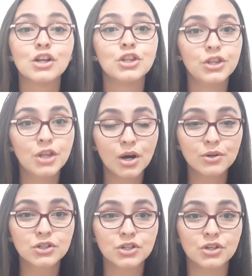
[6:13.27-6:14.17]

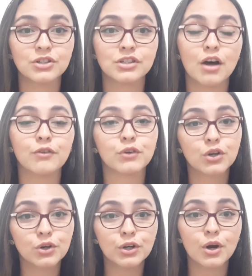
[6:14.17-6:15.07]
Notions of
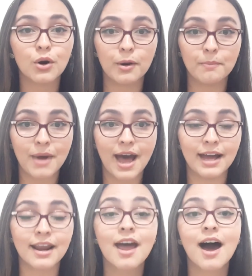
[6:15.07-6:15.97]
good or bad
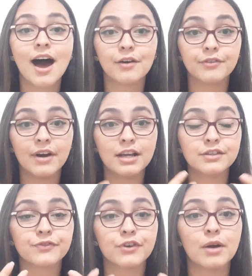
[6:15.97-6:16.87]
arise
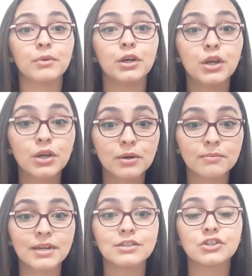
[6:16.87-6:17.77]
from
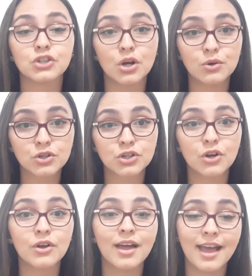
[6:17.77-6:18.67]
human
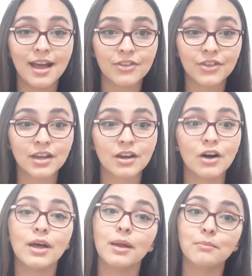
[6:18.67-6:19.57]
social, ethical,
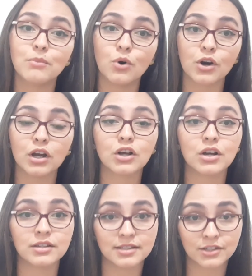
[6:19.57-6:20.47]
and moral
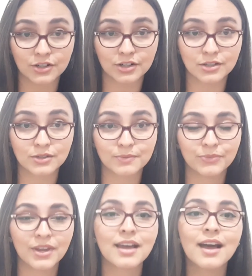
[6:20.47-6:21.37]
concerns.
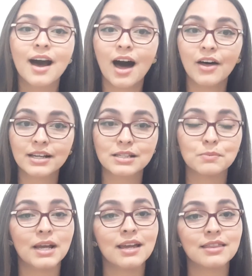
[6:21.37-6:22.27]
I'll
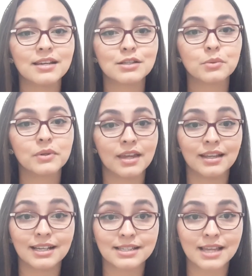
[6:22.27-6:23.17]
explain this with an
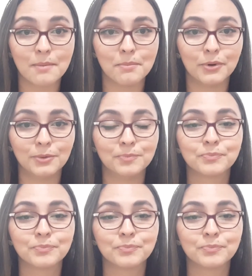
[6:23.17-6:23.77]
example.